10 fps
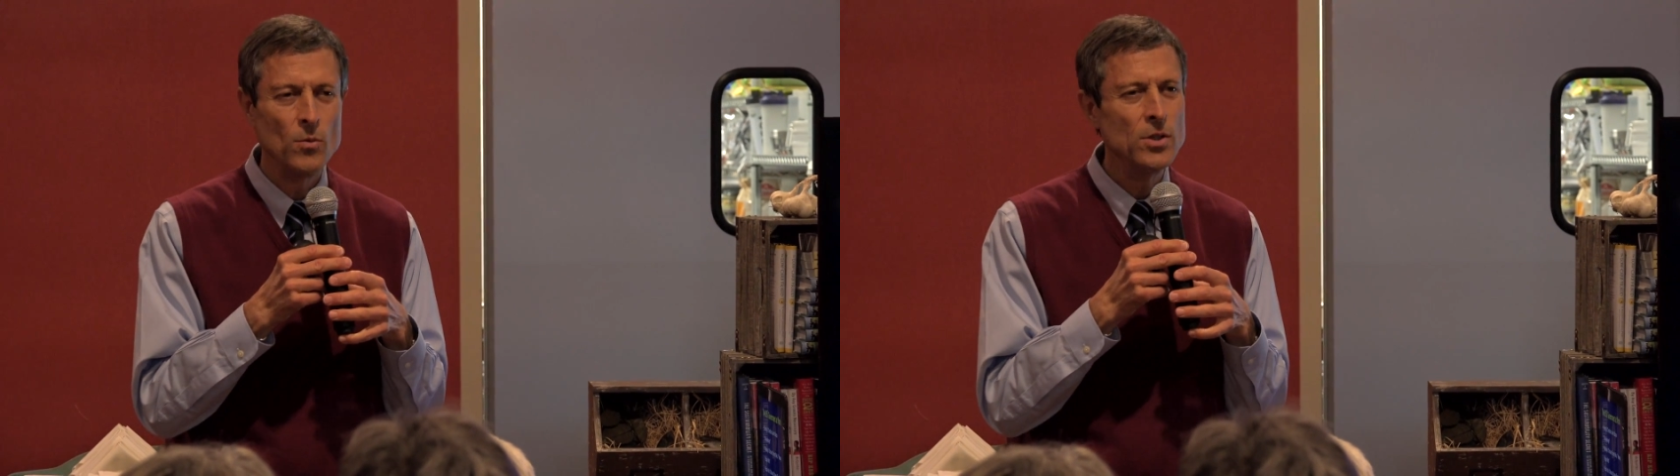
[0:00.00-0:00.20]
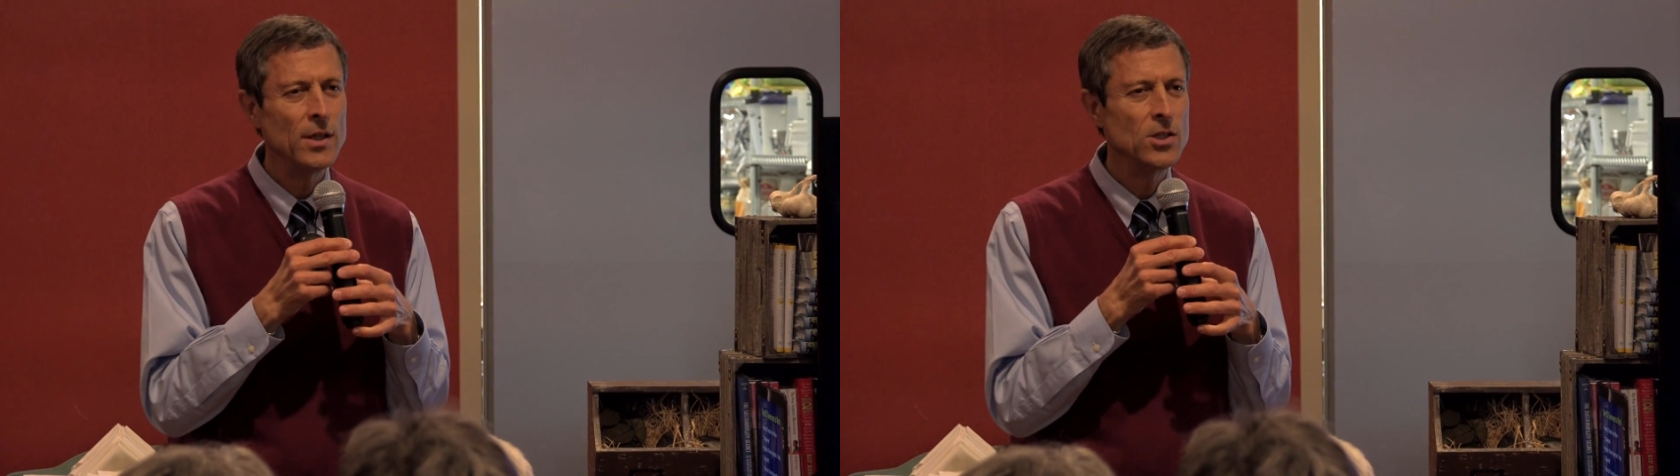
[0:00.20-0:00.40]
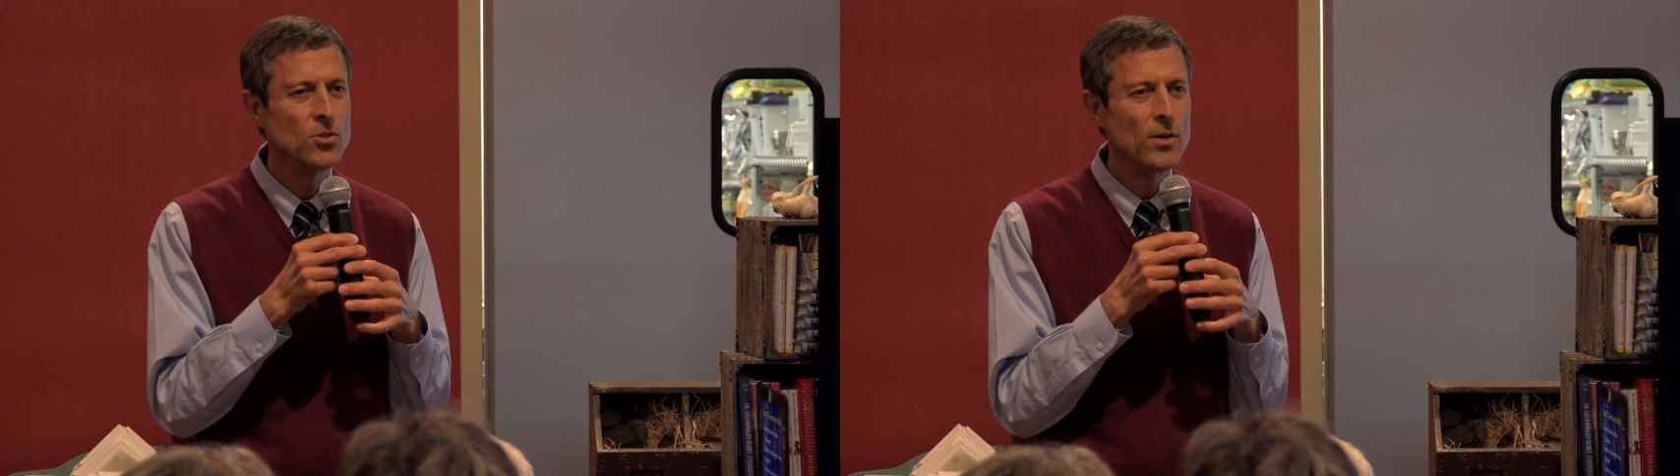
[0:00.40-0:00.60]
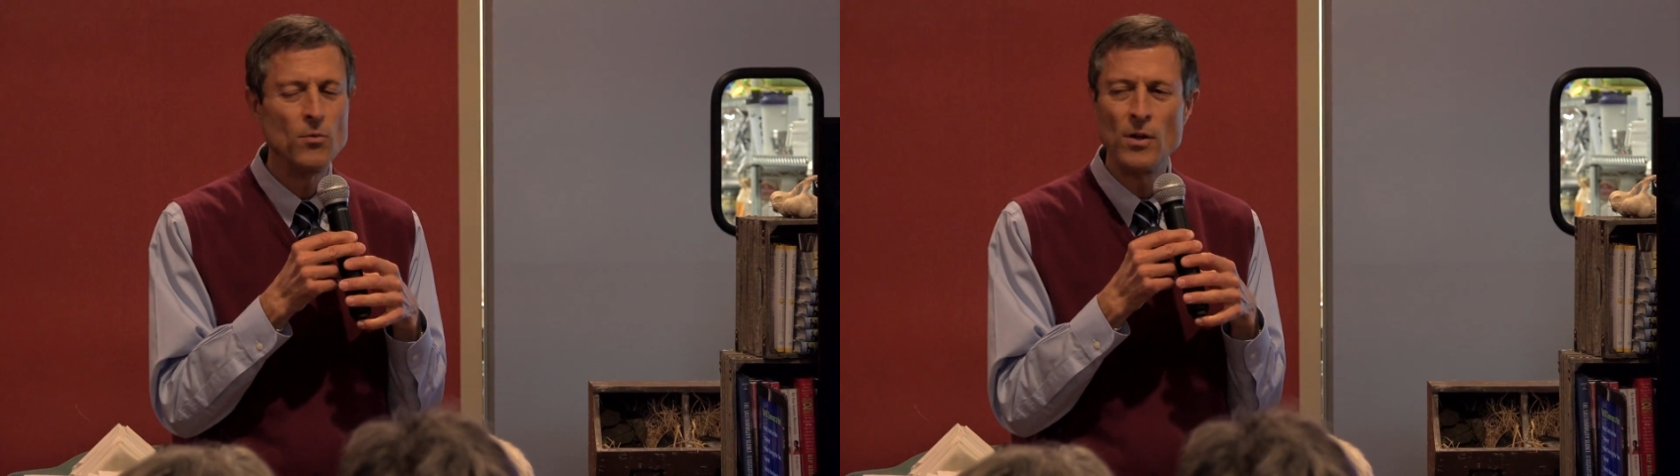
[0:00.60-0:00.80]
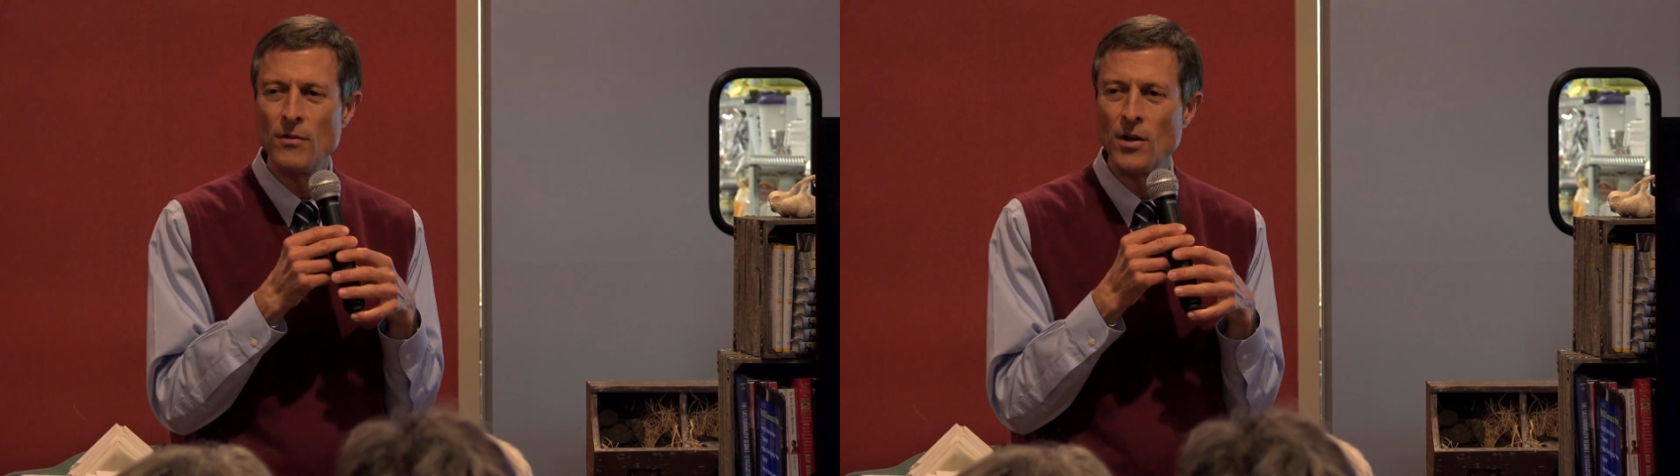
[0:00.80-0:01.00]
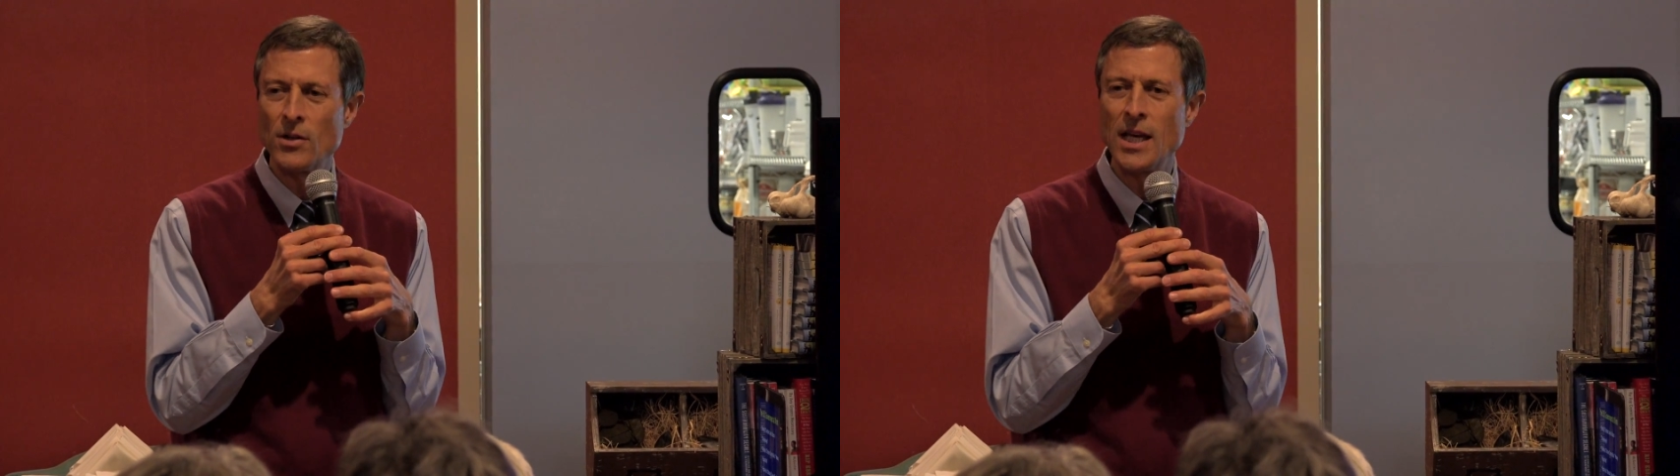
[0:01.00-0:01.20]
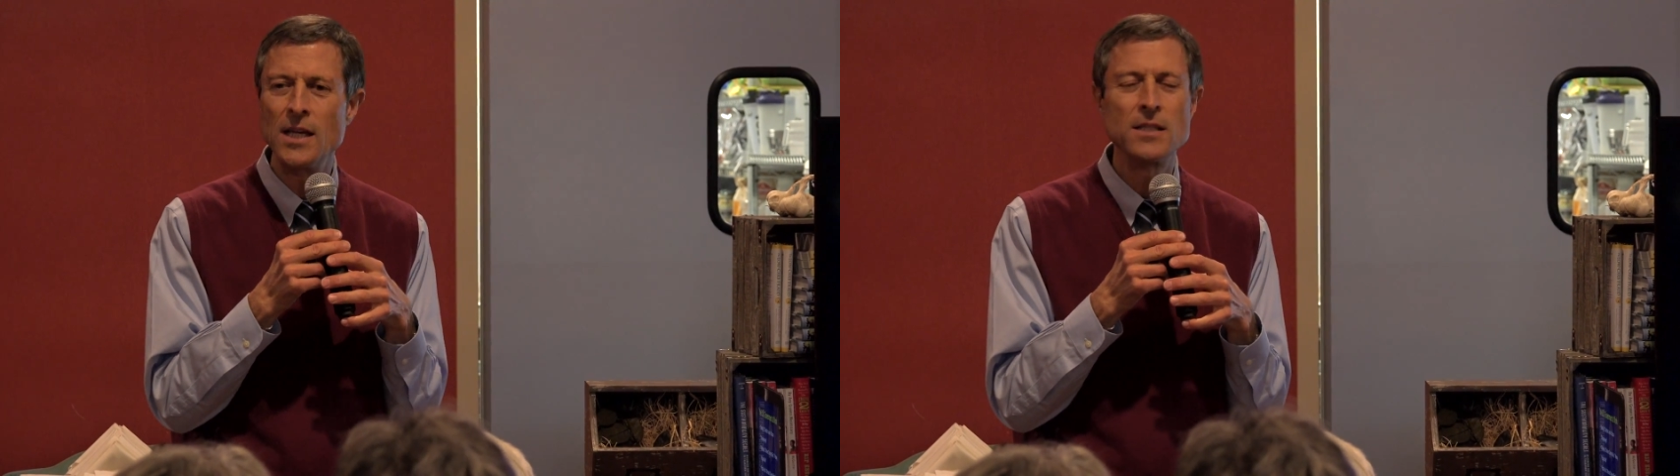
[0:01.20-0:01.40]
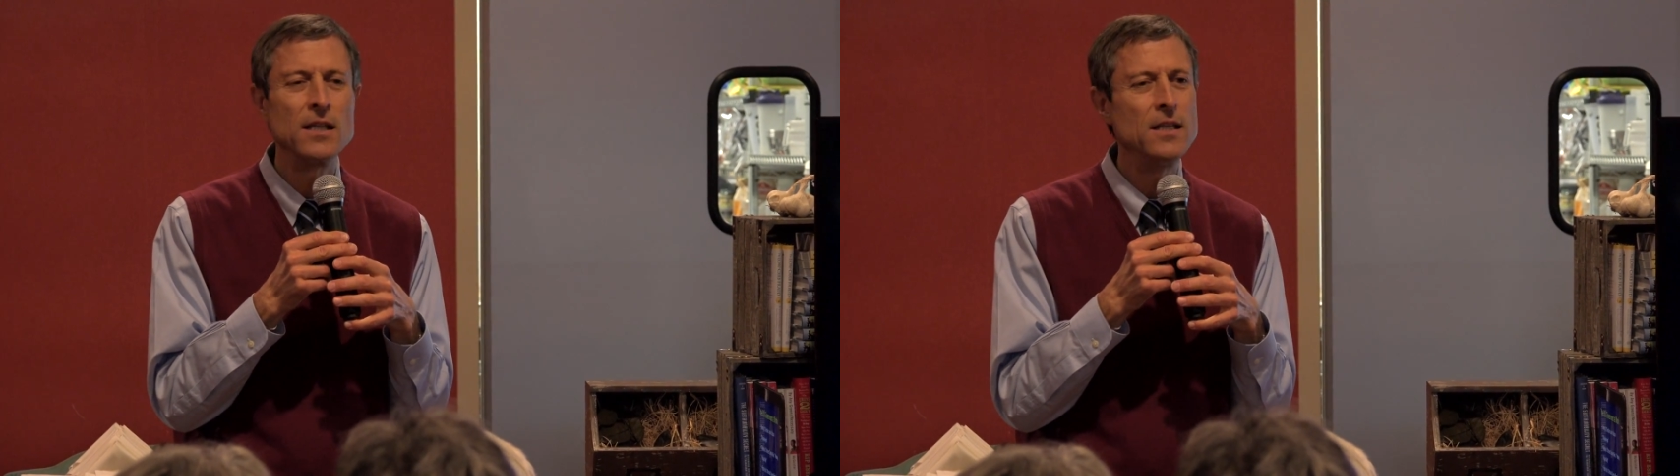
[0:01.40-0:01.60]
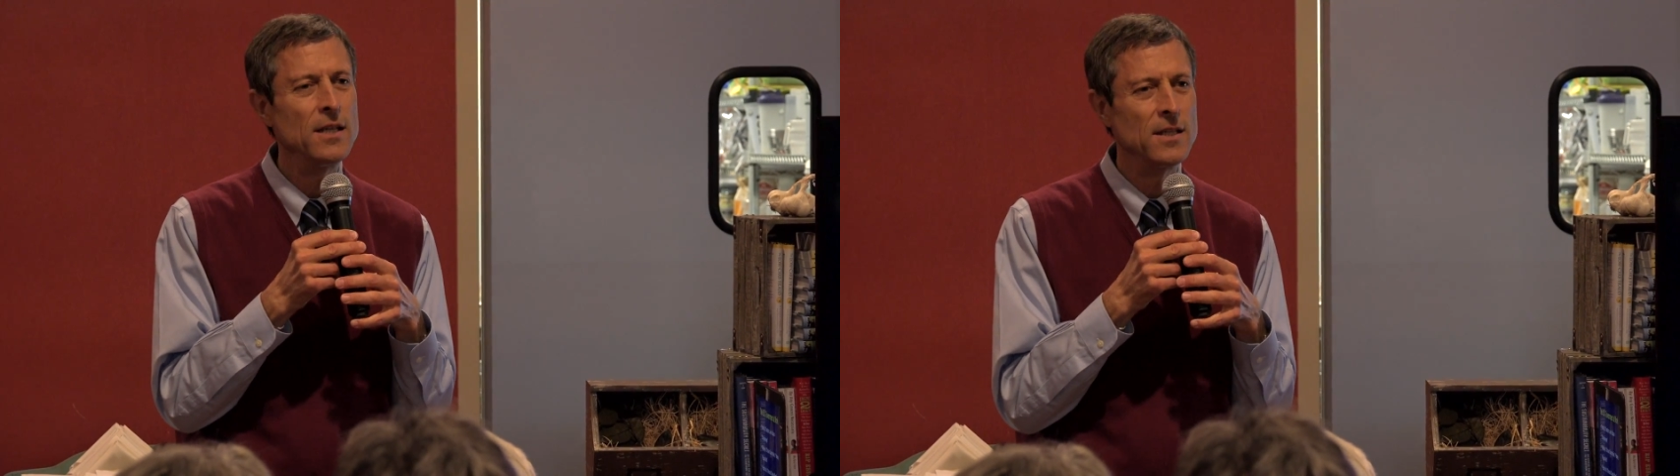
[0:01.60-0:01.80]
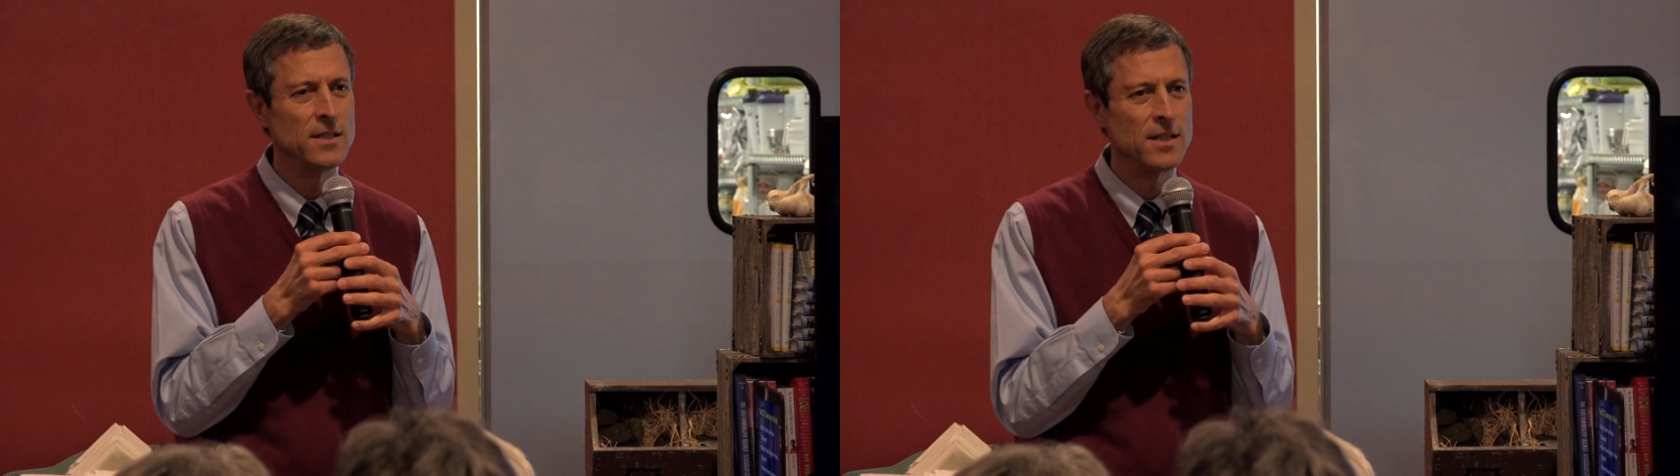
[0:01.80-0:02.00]
Would you like to try one of our
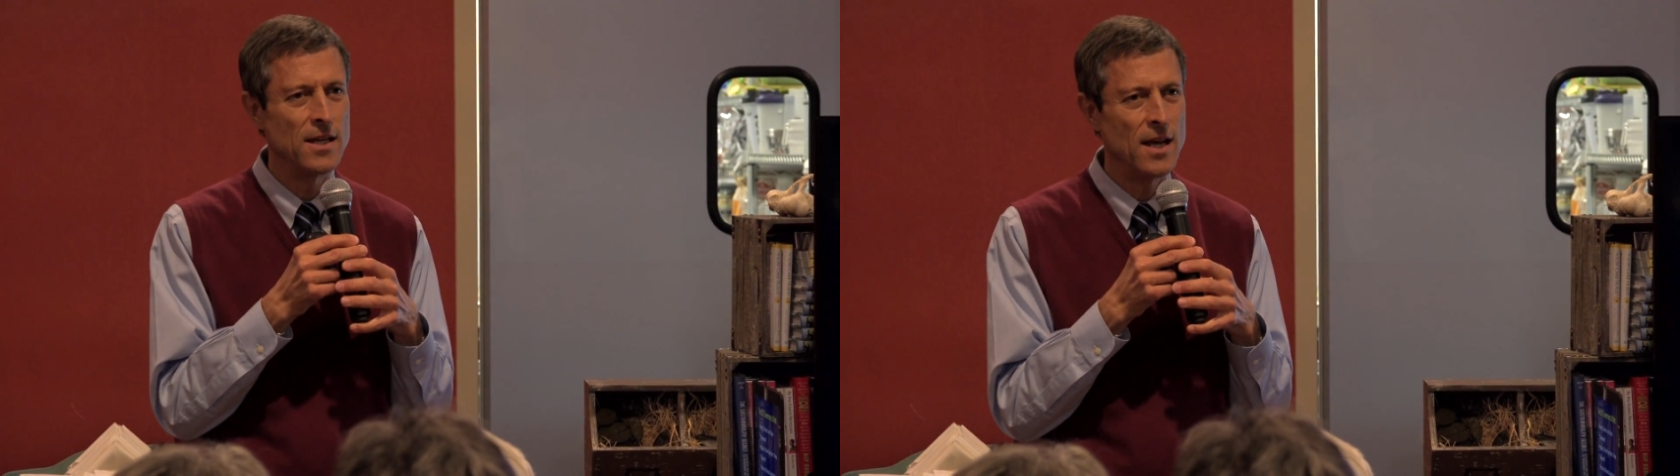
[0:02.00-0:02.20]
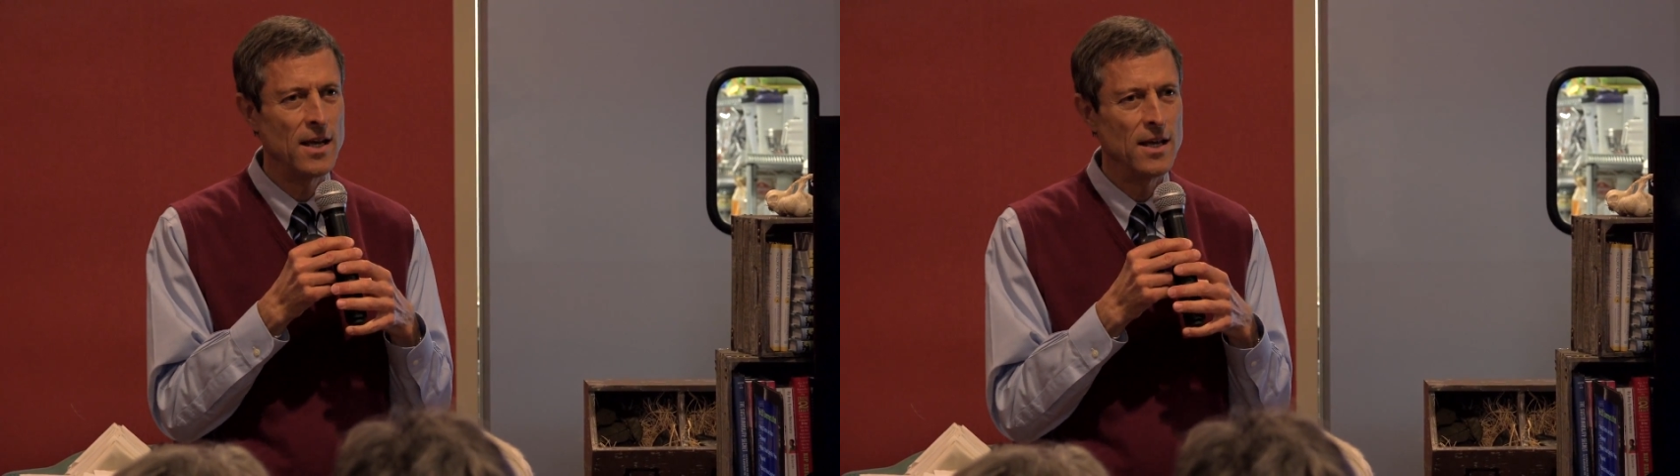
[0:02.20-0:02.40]
quesadillas today?"